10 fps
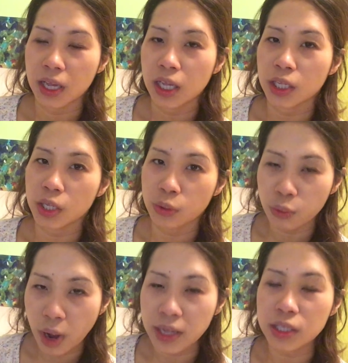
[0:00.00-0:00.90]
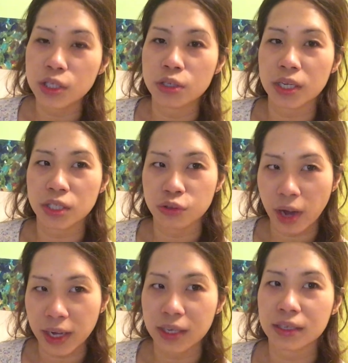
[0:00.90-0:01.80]
You want to
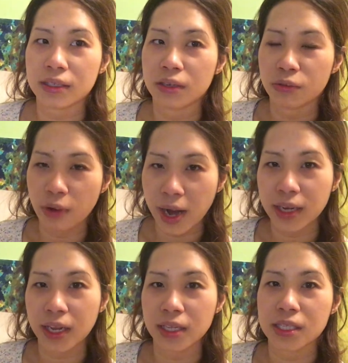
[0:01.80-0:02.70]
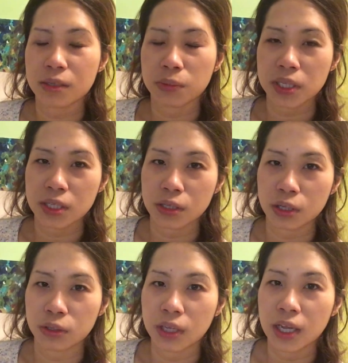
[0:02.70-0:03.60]
attract the right customers to
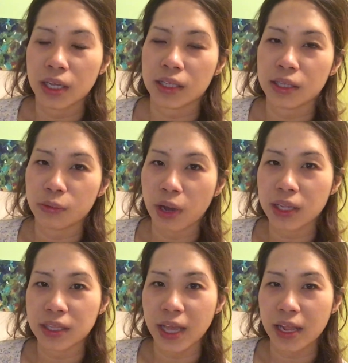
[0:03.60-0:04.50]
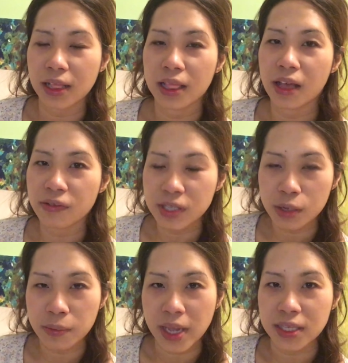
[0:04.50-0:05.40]
you, the one that loves your
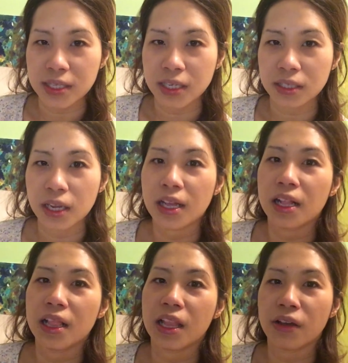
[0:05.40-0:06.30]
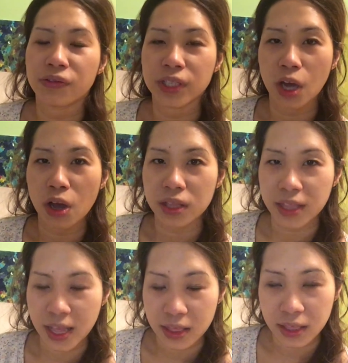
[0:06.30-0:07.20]
message, love the
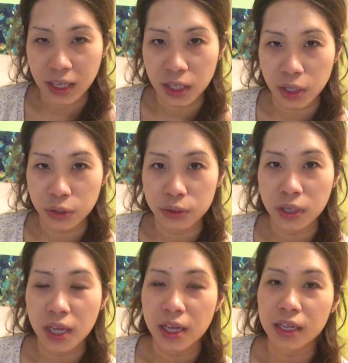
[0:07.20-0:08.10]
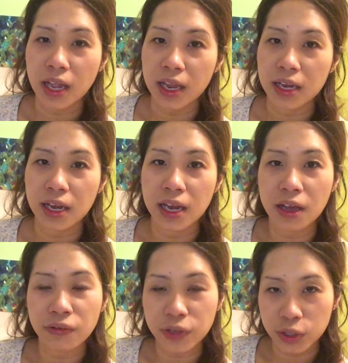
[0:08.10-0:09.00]
authentic you, and
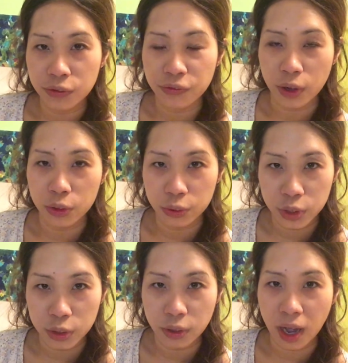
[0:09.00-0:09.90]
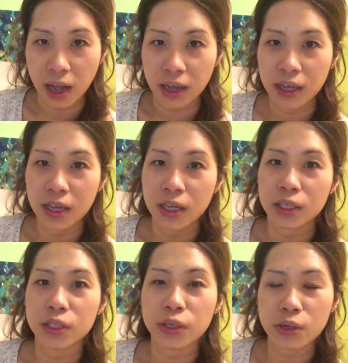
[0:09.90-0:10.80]
love you for who you are.
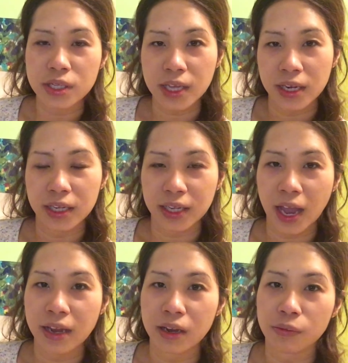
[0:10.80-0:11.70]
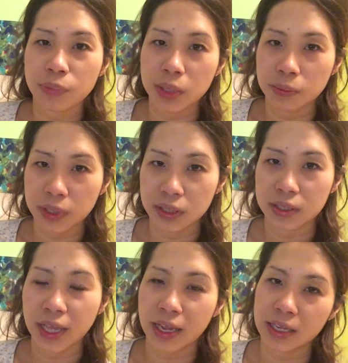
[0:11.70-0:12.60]
Those are the kind of people
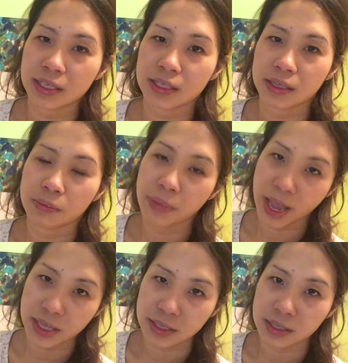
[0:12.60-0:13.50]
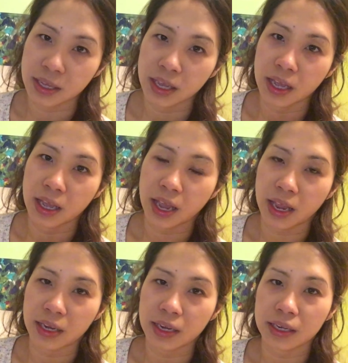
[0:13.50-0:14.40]
that is the best.
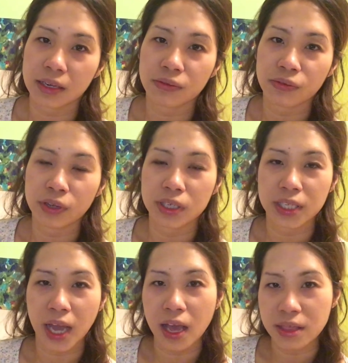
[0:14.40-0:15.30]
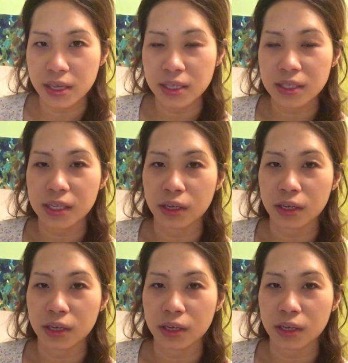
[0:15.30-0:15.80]
And for the others,